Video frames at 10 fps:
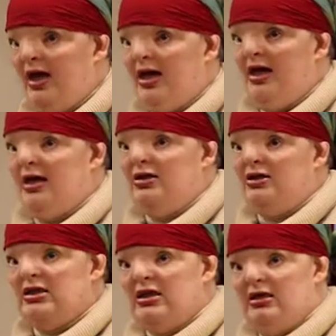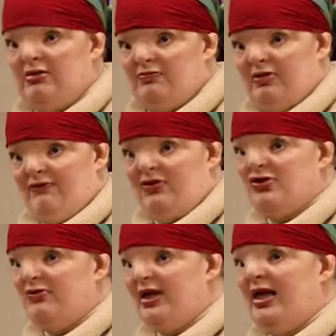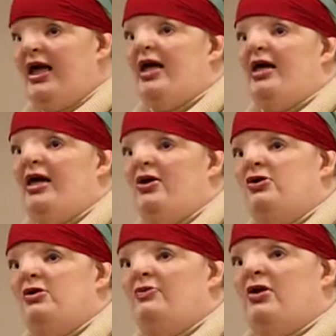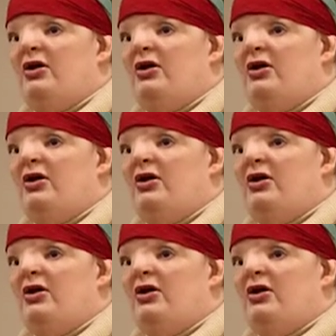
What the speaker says: and if you're doing it handheld,